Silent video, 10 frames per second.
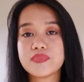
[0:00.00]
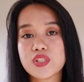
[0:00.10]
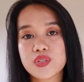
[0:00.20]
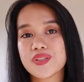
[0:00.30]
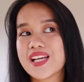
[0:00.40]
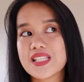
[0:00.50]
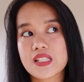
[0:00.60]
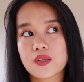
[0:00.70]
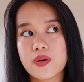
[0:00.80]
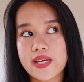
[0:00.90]
So that's
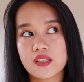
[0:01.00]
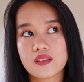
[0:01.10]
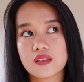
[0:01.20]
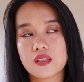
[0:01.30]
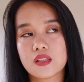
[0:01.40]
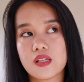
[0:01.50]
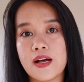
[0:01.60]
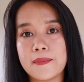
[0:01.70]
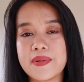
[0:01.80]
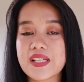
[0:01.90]
quite
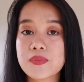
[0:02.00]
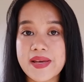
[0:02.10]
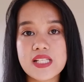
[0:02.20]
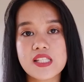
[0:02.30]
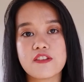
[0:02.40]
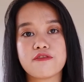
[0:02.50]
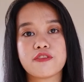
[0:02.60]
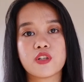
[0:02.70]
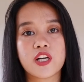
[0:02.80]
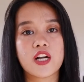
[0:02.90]
expensive
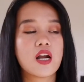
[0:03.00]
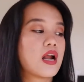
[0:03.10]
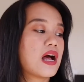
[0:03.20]
for